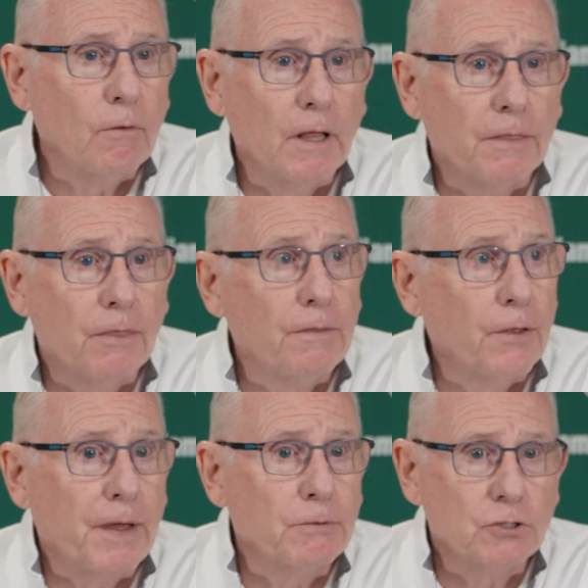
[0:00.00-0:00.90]
Well, I
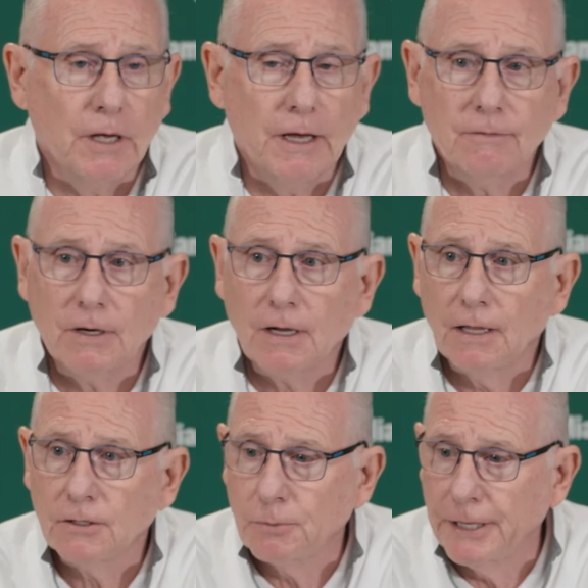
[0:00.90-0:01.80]
thought that was a heck of a
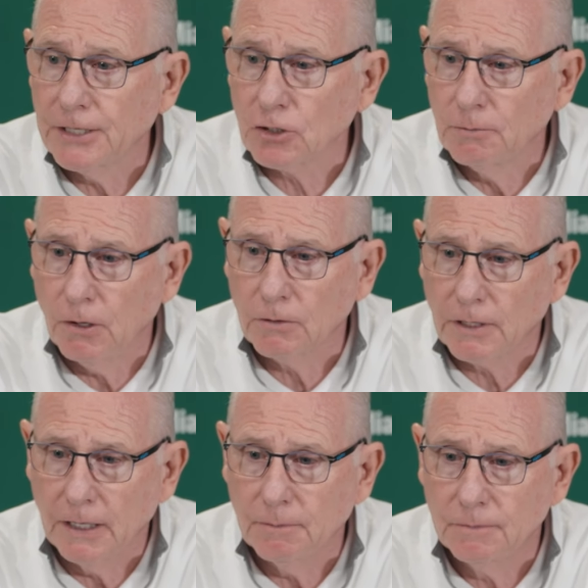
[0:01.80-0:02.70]
college basketball
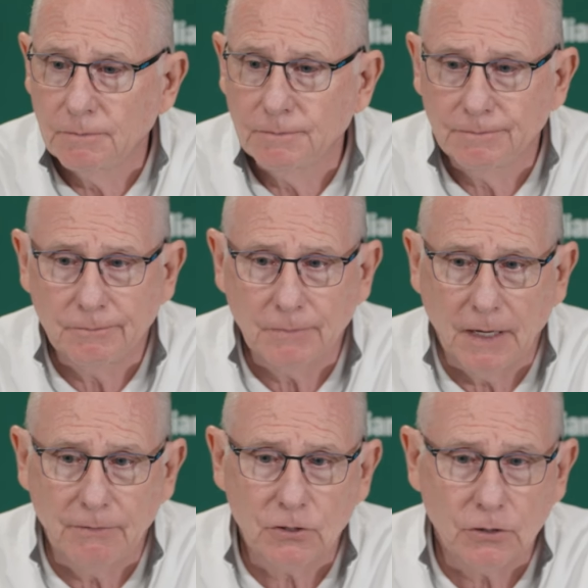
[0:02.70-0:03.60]
game.
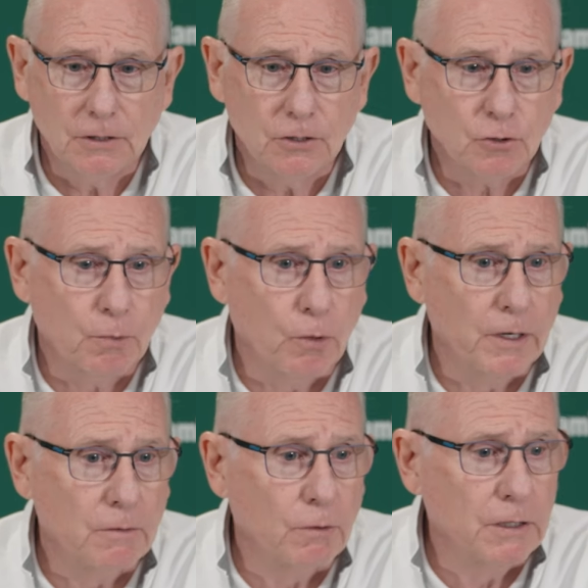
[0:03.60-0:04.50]
Obviously
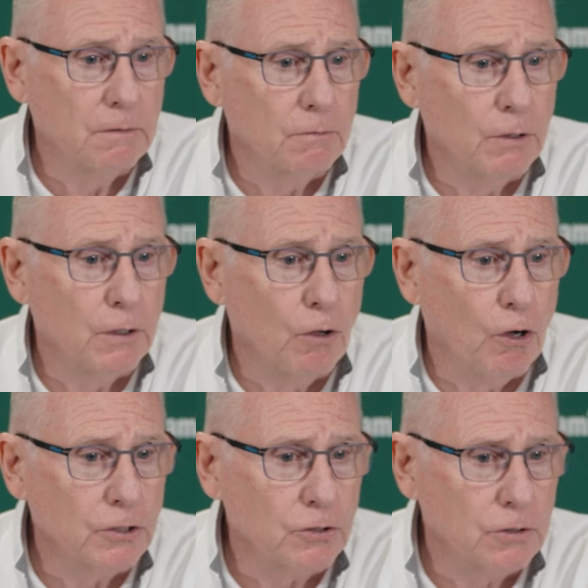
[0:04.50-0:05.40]
disappointed we
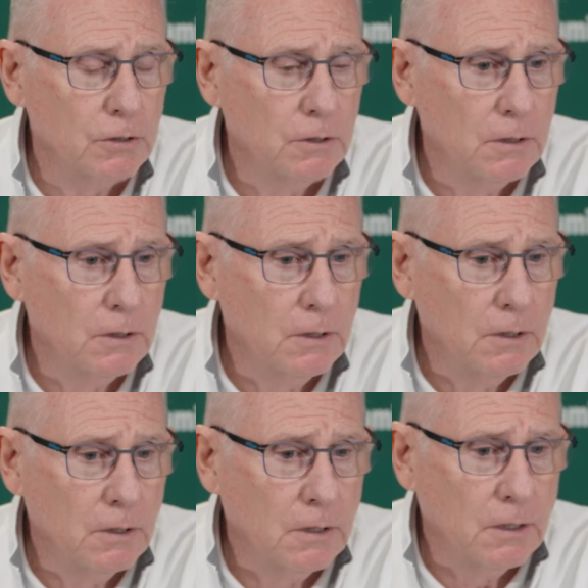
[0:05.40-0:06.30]
lost.
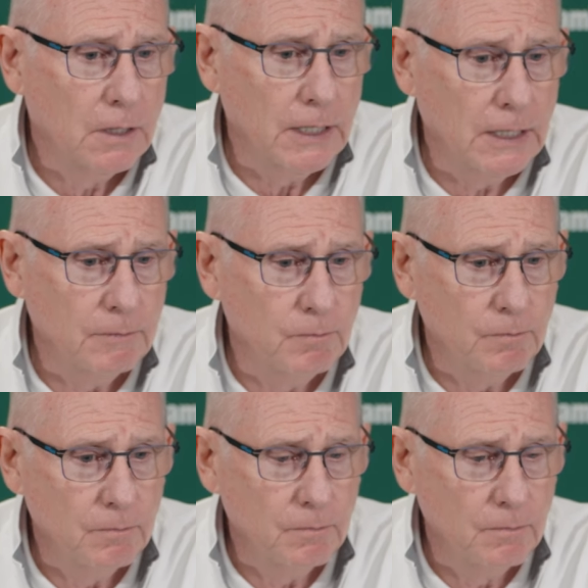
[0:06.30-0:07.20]

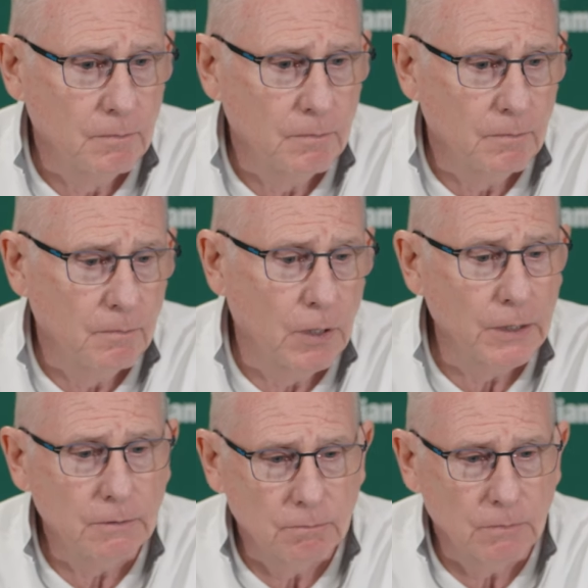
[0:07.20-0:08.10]

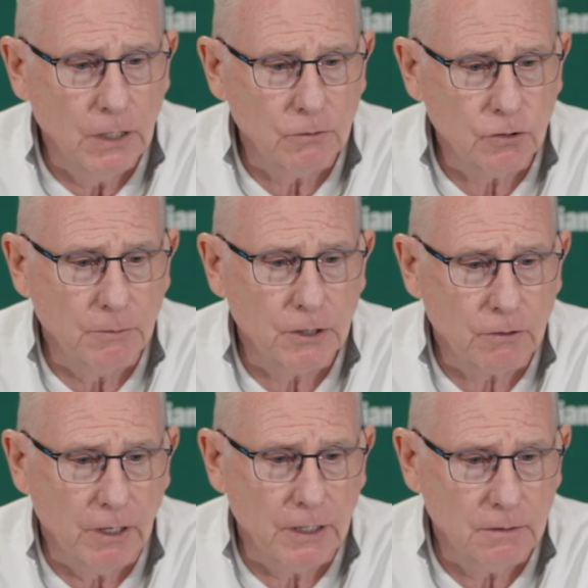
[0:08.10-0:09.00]
But, you know, some of the
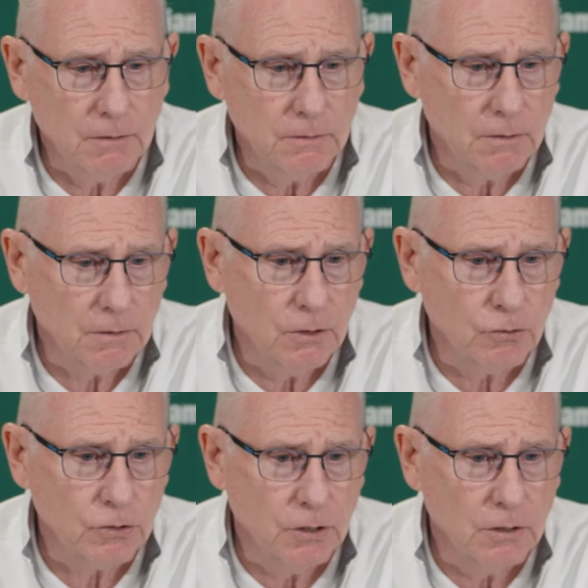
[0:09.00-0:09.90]
credit
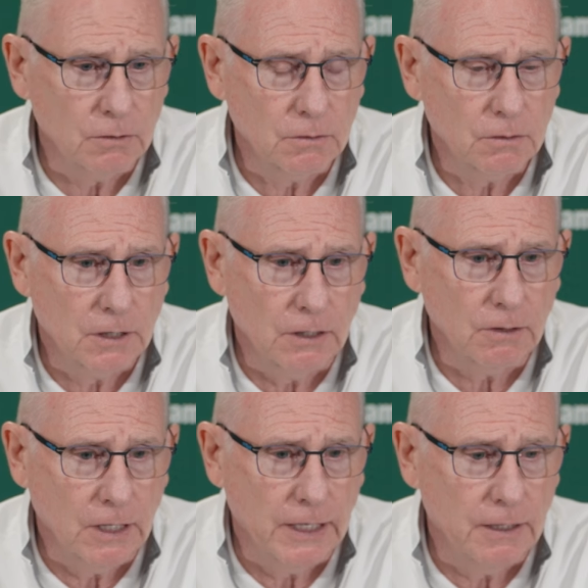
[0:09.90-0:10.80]
goes to
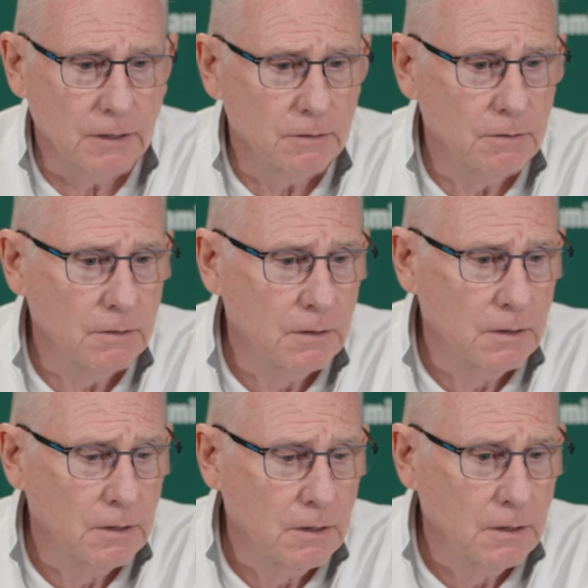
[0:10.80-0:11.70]
Carolina, and
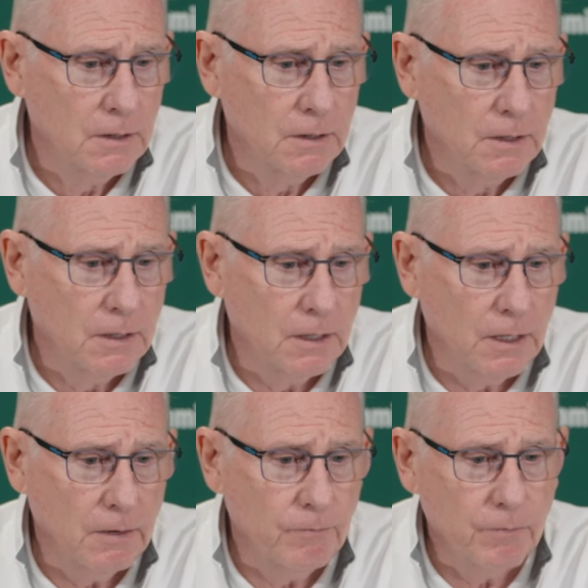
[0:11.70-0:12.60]

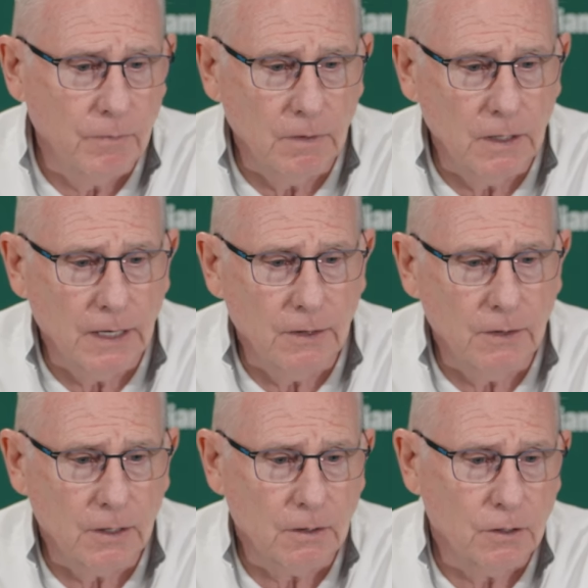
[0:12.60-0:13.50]
a lot
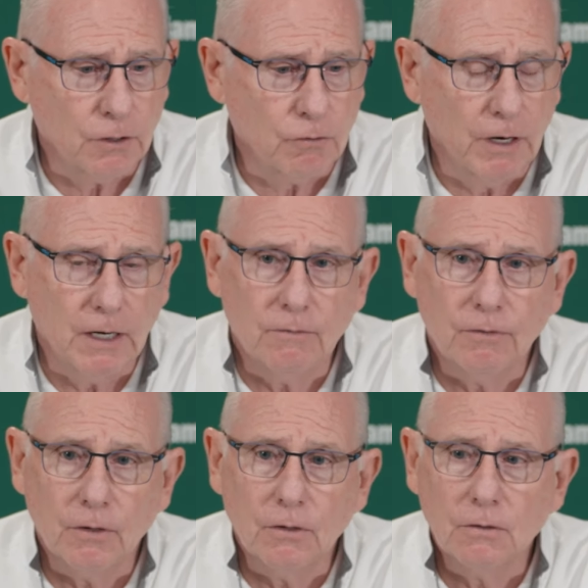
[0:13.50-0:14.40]
of the credit
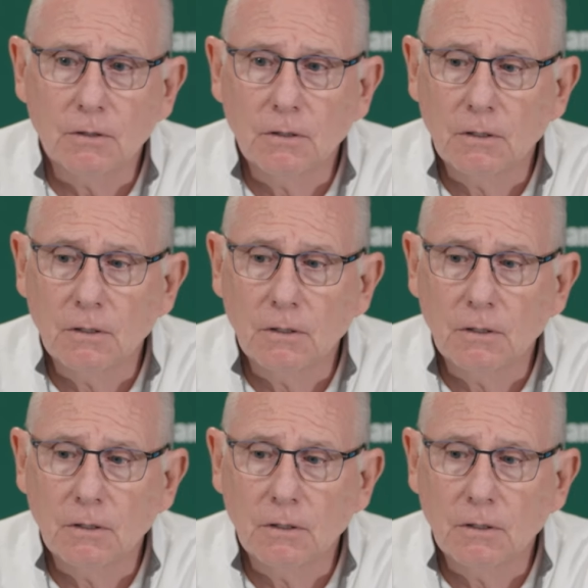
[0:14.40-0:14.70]
for